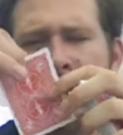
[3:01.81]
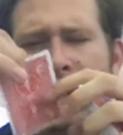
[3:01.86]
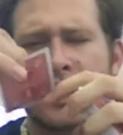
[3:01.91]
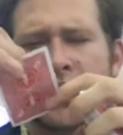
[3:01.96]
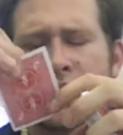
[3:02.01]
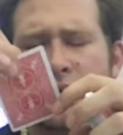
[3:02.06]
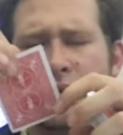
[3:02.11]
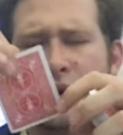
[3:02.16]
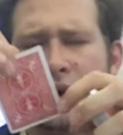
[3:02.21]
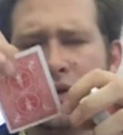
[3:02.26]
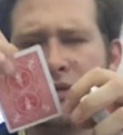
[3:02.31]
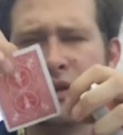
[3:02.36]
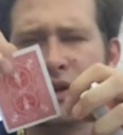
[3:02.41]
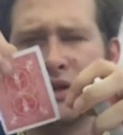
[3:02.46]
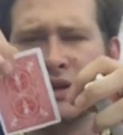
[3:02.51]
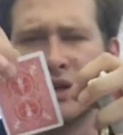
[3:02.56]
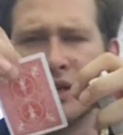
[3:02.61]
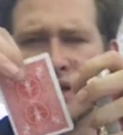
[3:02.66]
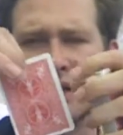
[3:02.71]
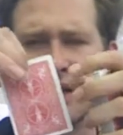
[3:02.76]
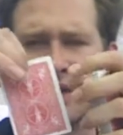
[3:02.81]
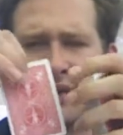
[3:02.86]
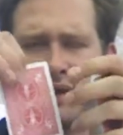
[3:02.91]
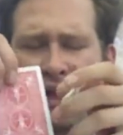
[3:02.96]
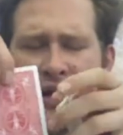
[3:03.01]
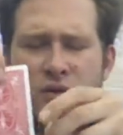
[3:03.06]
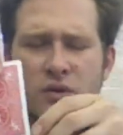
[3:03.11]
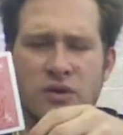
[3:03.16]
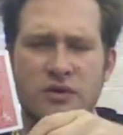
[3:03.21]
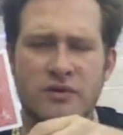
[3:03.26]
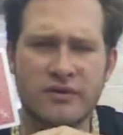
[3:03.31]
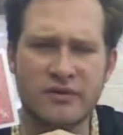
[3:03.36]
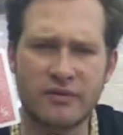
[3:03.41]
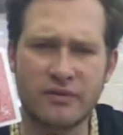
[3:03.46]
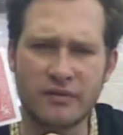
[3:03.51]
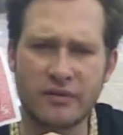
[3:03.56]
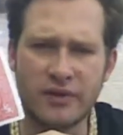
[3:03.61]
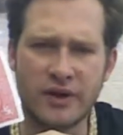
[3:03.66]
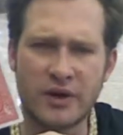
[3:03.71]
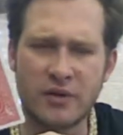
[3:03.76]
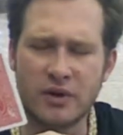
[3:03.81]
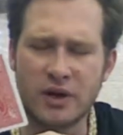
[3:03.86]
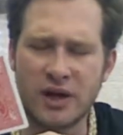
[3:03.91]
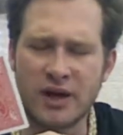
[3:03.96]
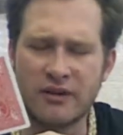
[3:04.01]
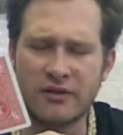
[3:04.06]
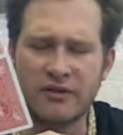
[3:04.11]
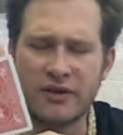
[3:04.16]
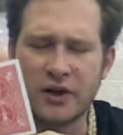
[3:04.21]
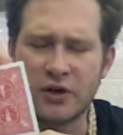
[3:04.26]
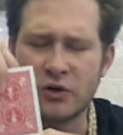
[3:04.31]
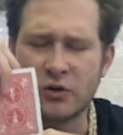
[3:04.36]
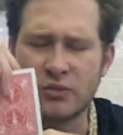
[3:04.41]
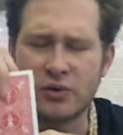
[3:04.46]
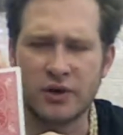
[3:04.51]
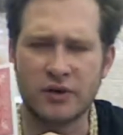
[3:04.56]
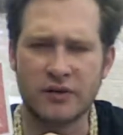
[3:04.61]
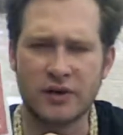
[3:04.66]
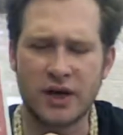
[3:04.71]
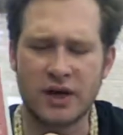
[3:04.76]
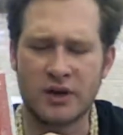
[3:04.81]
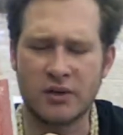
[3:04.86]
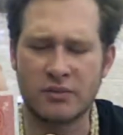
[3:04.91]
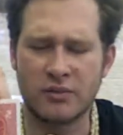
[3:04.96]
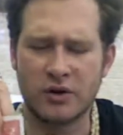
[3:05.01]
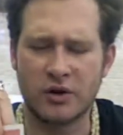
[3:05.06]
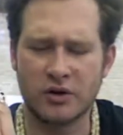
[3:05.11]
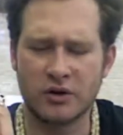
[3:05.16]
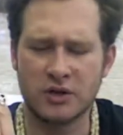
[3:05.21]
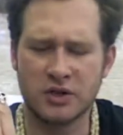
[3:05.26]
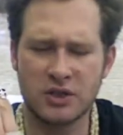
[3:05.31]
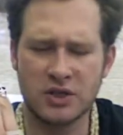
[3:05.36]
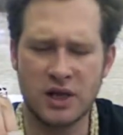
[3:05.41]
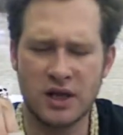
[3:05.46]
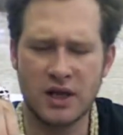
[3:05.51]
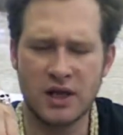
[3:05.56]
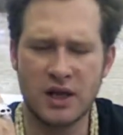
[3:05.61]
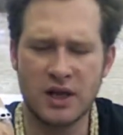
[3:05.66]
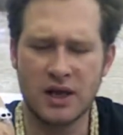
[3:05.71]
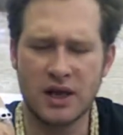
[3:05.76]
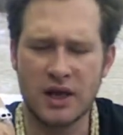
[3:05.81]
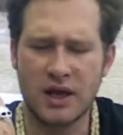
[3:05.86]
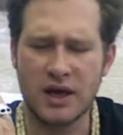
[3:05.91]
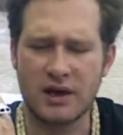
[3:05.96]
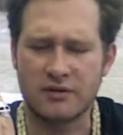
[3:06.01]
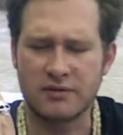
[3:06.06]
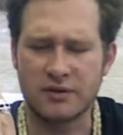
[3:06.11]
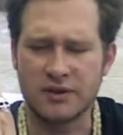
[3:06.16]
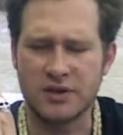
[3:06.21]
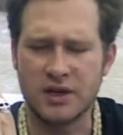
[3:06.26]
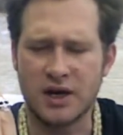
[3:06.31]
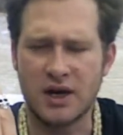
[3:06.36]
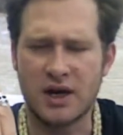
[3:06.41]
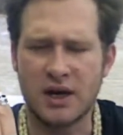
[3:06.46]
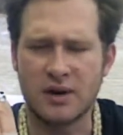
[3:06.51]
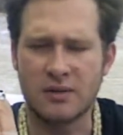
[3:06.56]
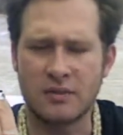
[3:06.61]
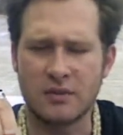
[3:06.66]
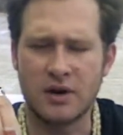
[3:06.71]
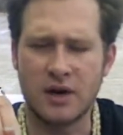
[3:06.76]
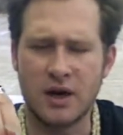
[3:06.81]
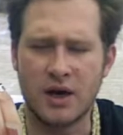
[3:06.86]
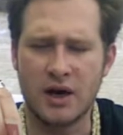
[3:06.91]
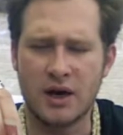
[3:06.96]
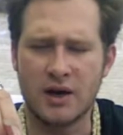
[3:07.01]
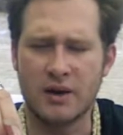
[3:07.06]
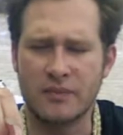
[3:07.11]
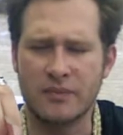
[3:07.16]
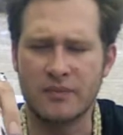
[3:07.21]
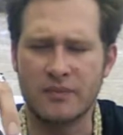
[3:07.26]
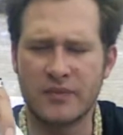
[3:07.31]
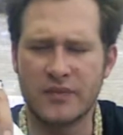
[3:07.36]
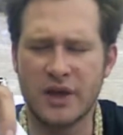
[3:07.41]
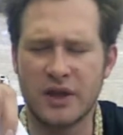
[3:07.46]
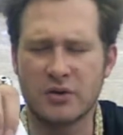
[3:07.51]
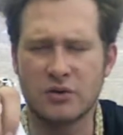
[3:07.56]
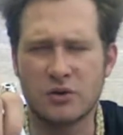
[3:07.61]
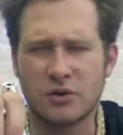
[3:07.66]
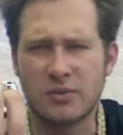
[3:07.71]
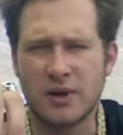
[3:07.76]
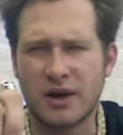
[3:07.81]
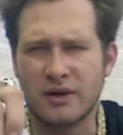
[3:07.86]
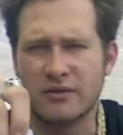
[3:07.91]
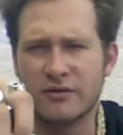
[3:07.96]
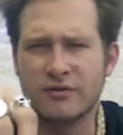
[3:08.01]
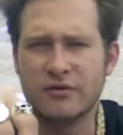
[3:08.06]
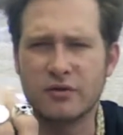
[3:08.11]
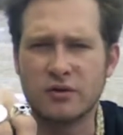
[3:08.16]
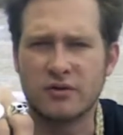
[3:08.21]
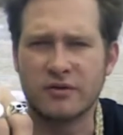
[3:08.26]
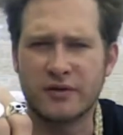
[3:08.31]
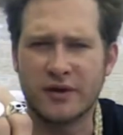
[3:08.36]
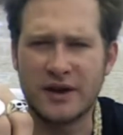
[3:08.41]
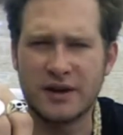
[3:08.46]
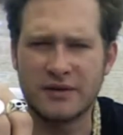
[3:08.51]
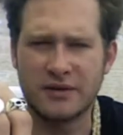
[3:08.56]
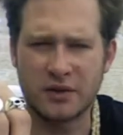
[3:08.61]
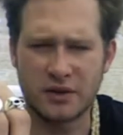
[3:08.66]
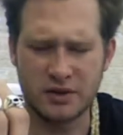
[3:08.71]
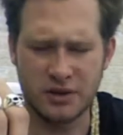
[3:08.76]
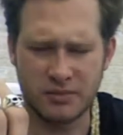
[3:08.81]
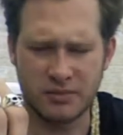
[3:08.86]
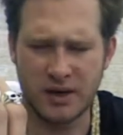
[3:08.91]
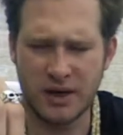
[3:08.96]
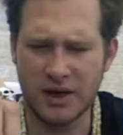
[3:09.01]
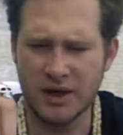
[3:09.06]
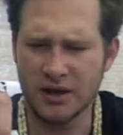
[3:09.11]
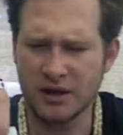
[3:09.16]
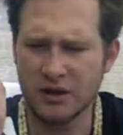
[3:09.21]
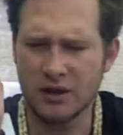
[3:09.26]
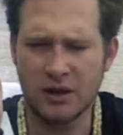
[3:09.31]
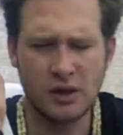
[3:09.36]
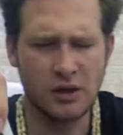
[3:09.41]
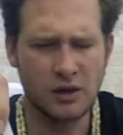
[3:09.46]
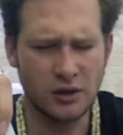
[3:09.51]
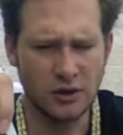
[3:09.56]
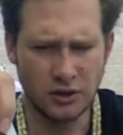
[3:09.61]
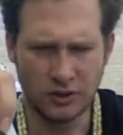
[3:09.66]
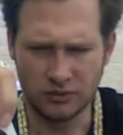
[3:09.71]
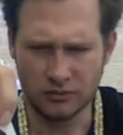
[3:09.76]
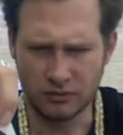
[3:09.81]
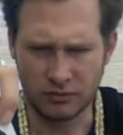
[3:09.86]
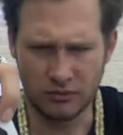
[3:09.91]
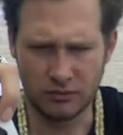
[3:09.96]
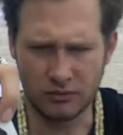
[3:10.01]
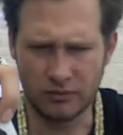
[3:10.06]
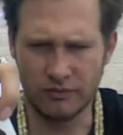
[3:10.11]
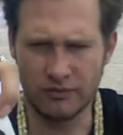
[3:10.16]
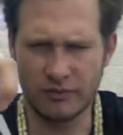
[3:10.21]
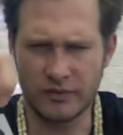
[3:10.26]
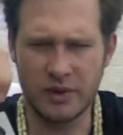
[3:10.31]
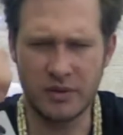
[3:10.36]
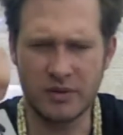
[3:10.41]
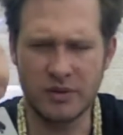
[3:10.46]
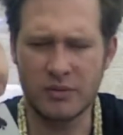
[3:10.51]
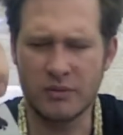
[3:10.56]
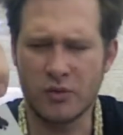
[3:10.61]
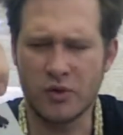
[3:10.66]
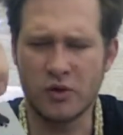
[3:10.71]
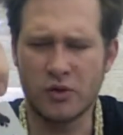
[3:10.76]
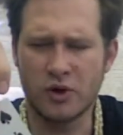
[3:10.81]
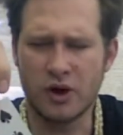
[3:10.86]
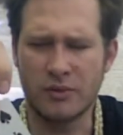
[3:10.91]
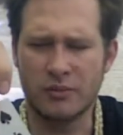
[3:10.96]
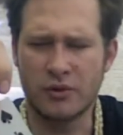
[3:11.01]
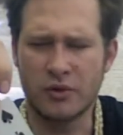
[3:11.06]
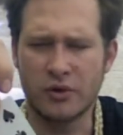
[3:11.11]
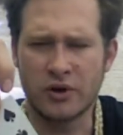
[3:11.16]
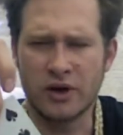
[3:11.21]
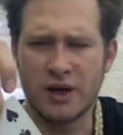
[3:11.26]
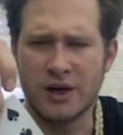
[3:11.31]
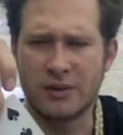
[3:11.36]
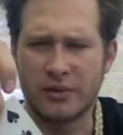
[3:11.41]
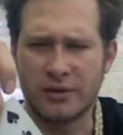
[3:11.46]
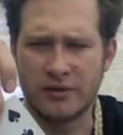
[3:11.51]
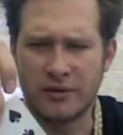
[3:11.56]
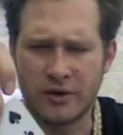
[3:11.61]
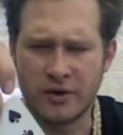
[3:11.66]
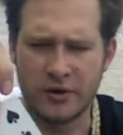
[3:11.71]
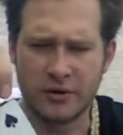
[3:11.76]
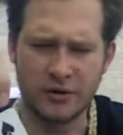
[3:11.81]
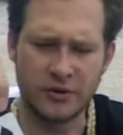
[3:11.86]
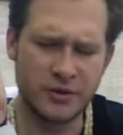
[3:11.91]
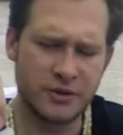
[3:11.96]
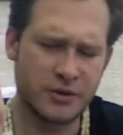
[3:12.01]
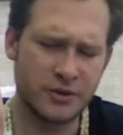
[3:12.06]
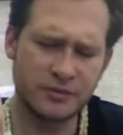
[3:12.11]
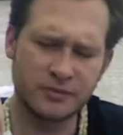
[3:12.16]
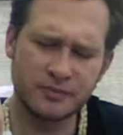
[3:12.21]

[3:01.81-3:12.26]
whatever they did, and they would like faro perfectly out the box every time. They were about $4 or $5 a pack, maybe a bit more. I bought a couple of those,